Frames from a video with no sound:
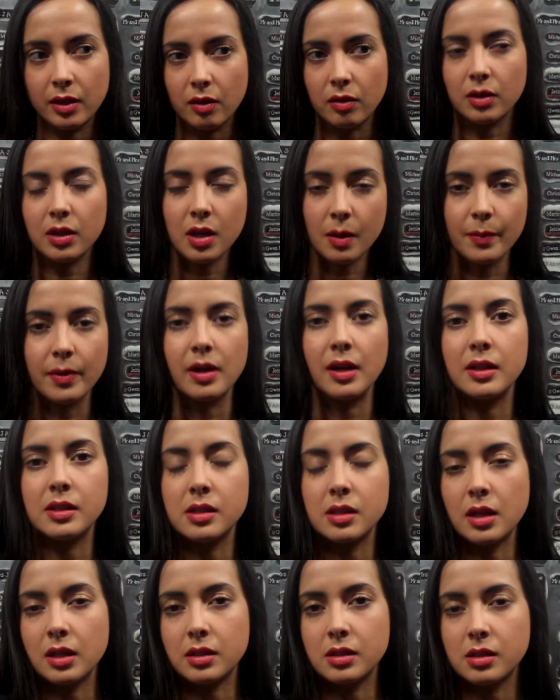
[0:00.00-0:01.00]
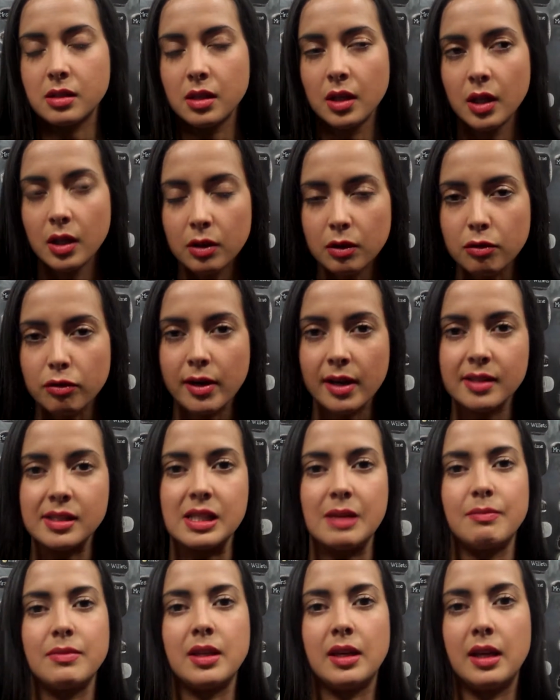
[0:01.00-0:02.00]
You know, come on, let's create
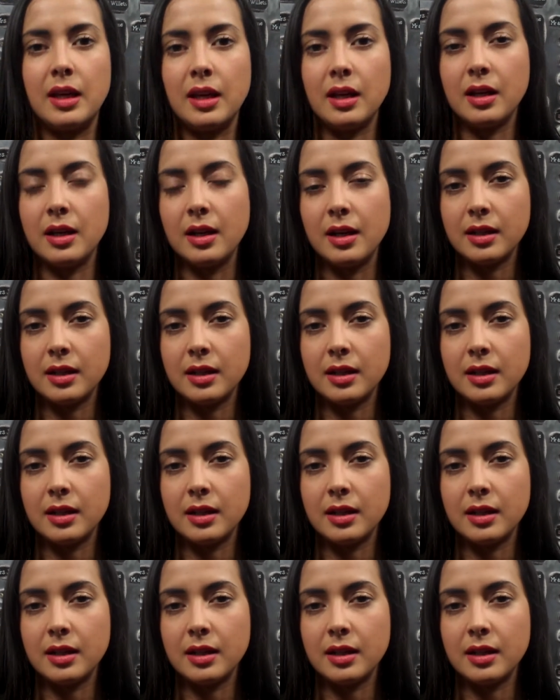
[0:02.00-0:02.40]
something here.